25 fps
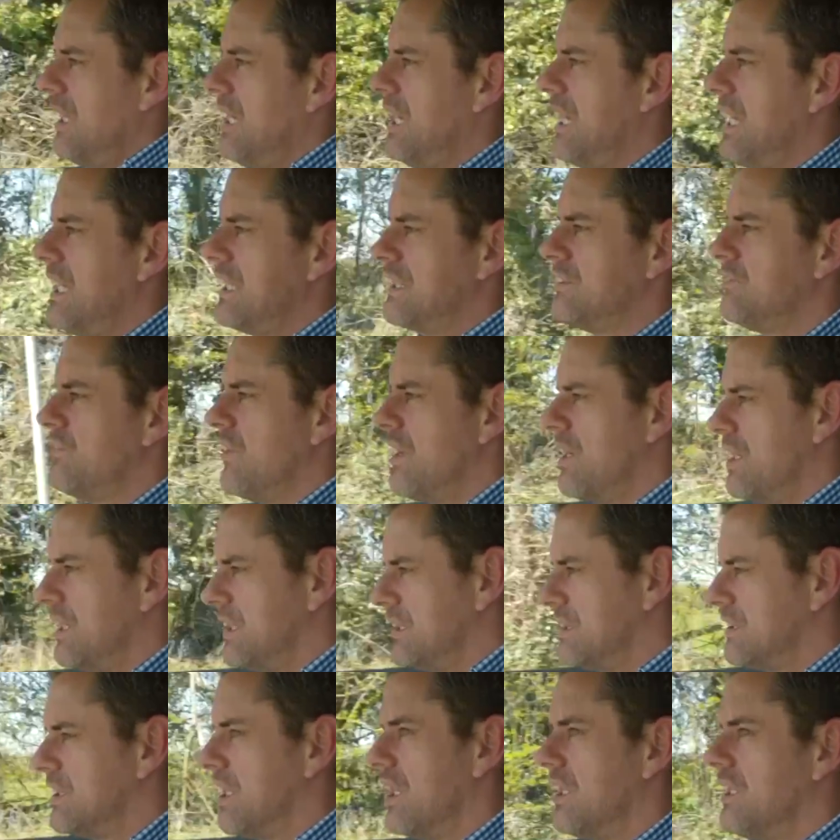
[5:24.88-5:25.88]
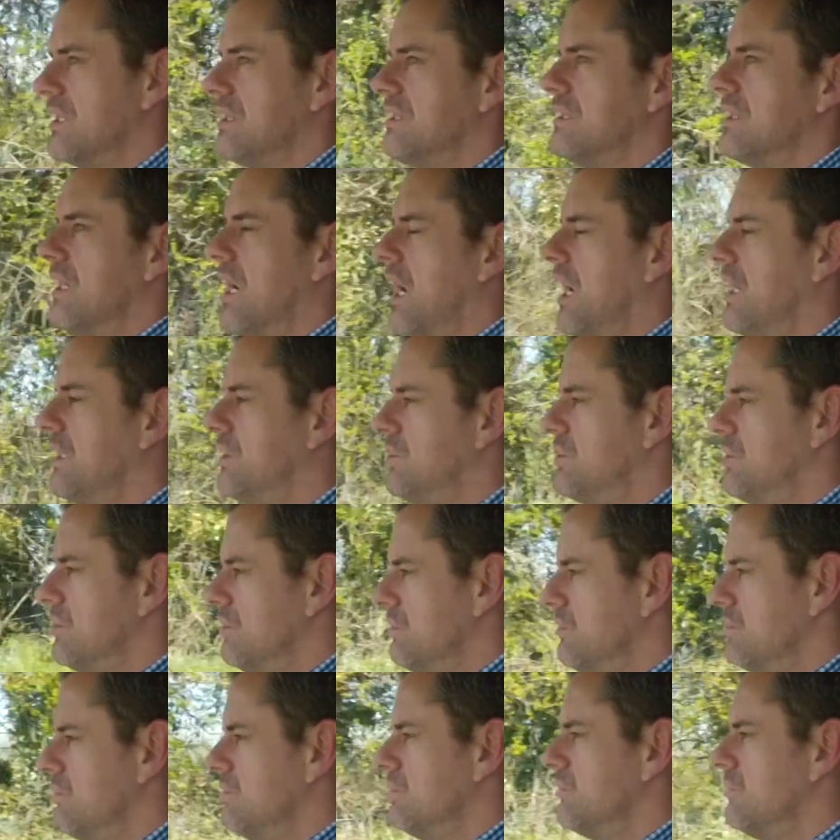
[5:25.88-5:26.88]
is fairly solid. I
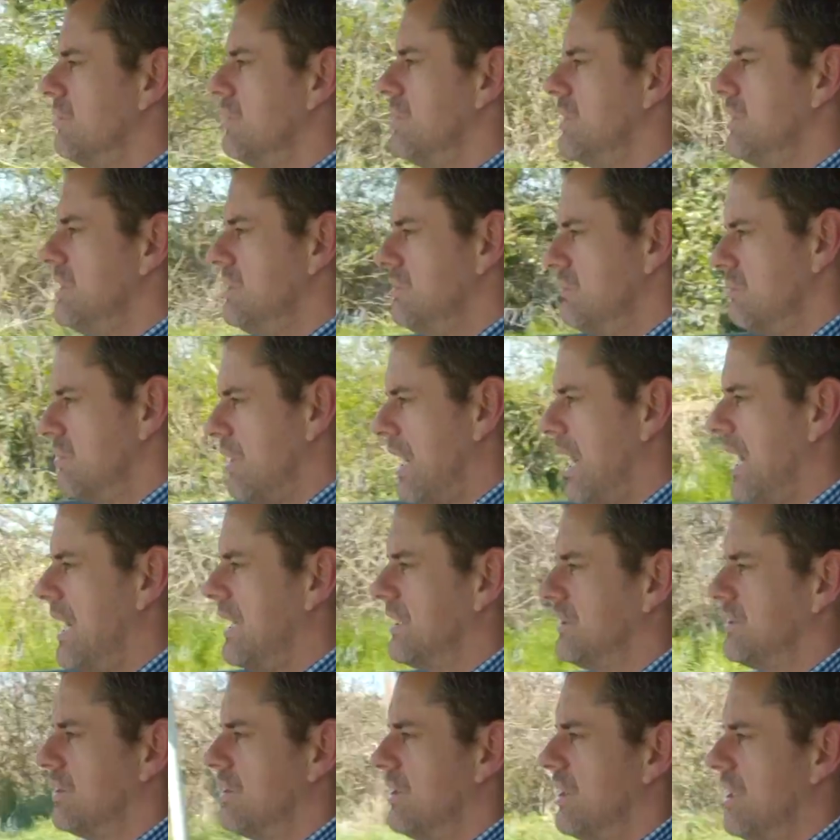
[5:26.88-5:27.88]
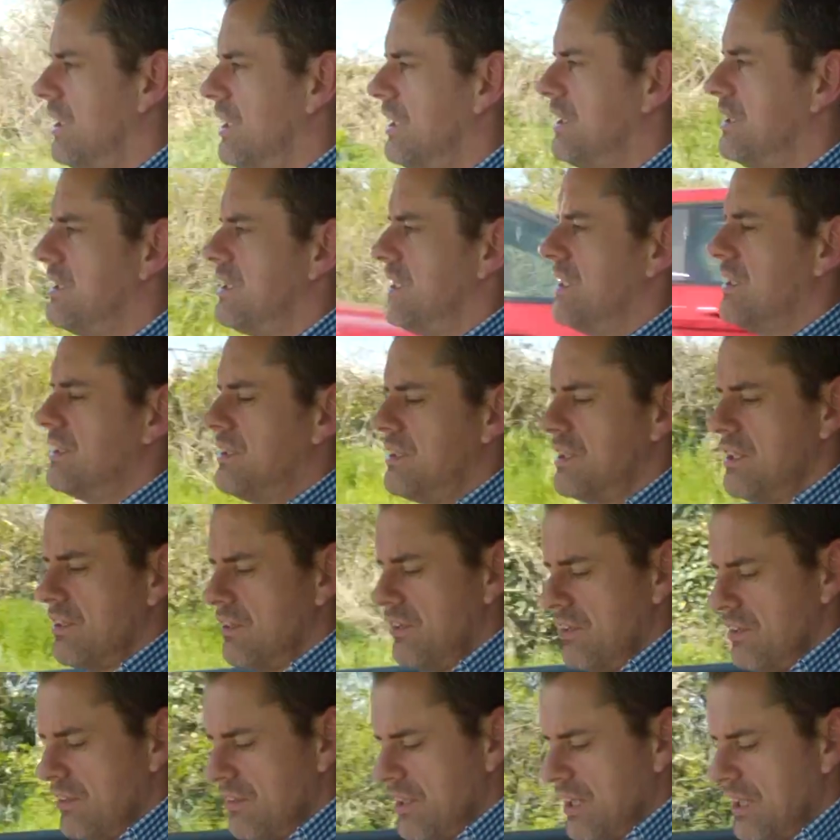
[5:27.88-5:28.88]
do rather like the
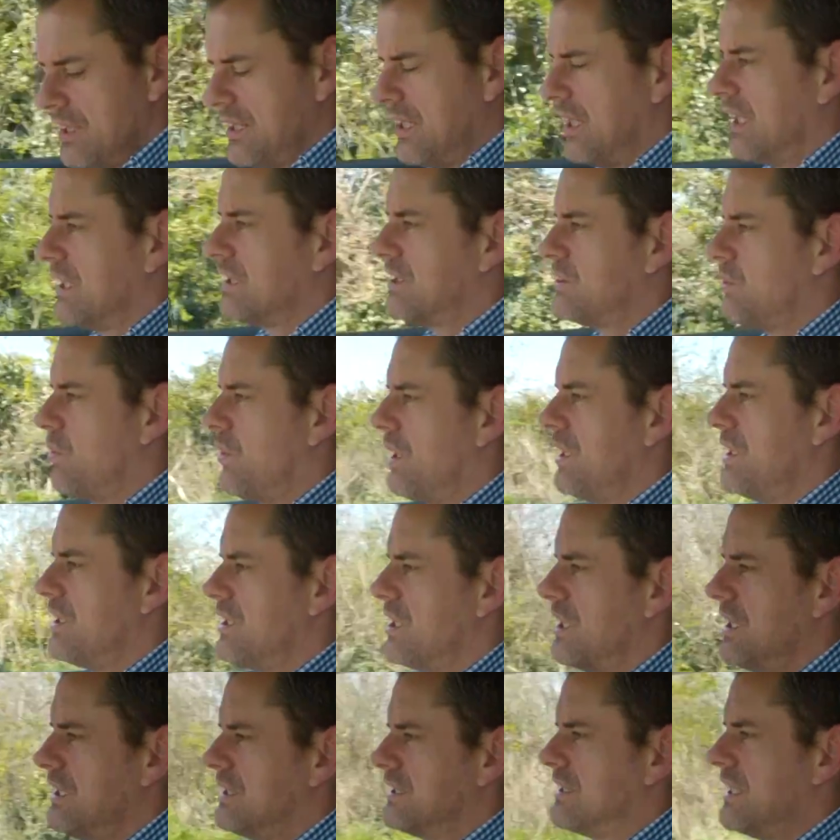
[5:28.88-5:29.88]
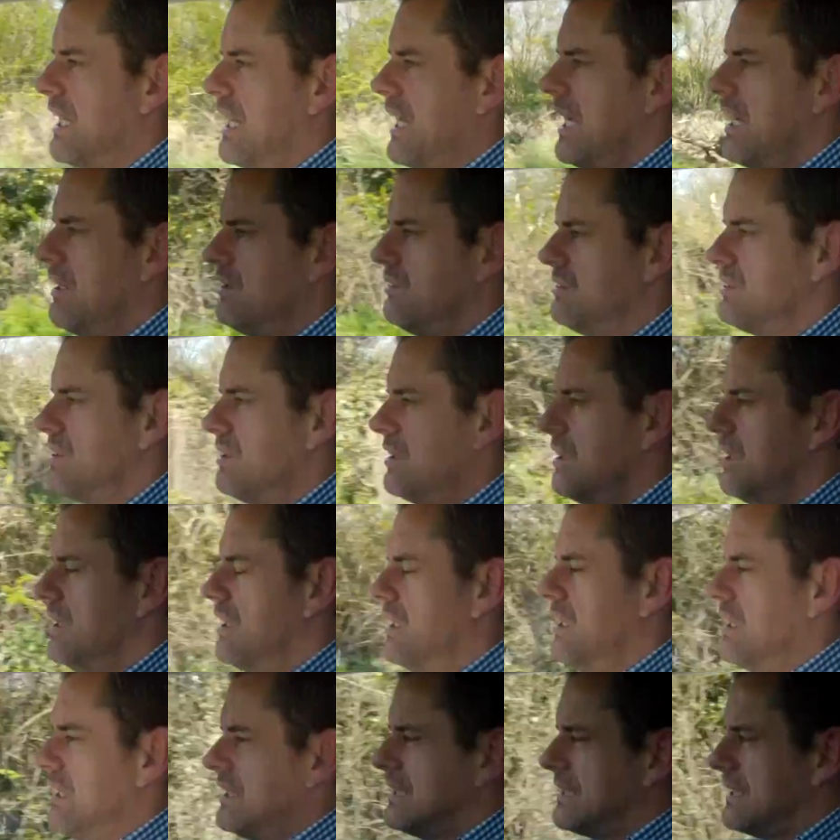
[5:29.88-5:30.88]
interior. I think it's quite nice layout.
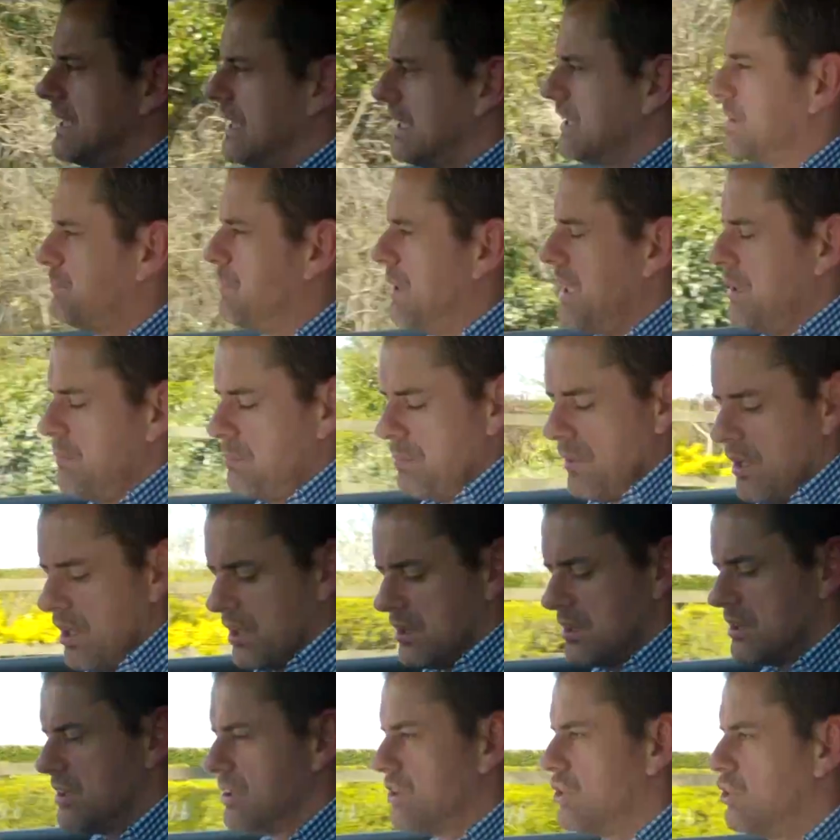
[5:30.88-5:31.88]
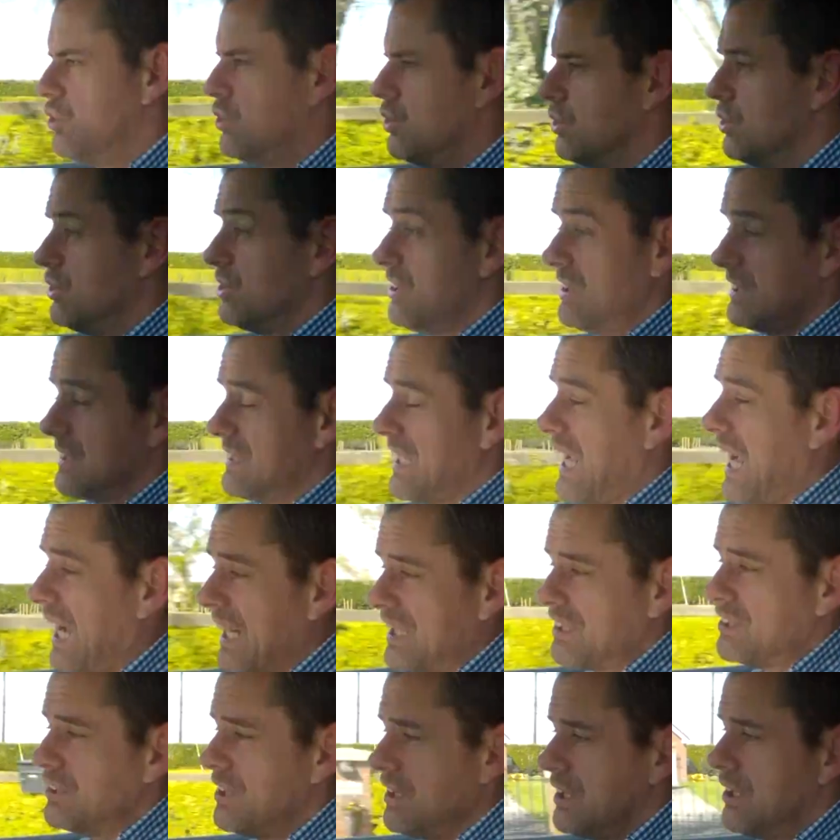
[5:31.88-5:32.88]
6-speed box is good. This
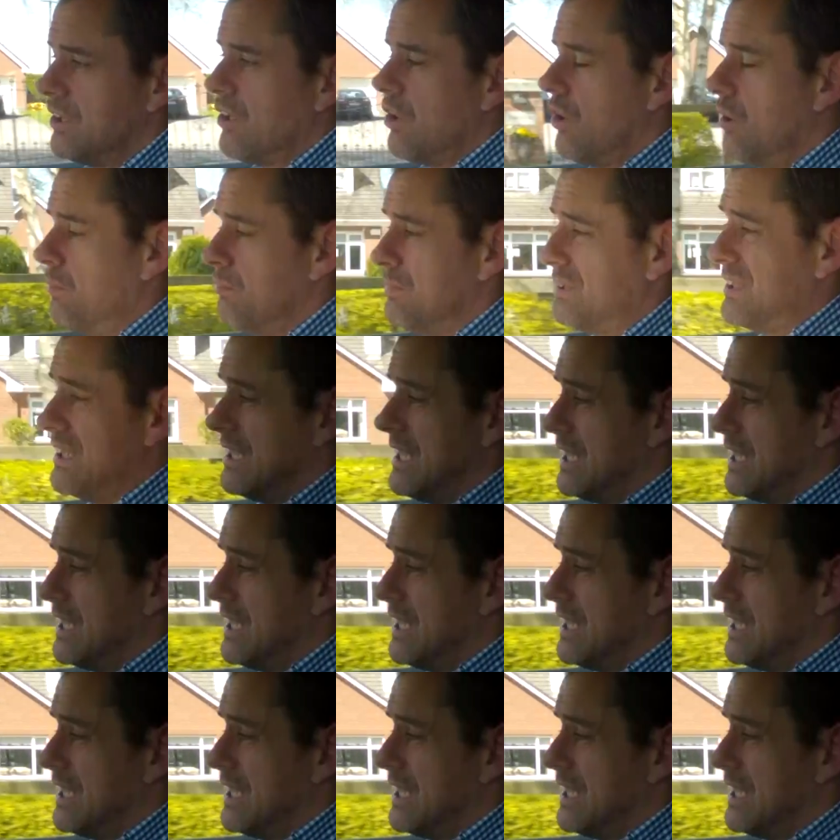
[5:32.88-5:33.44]
actually comes in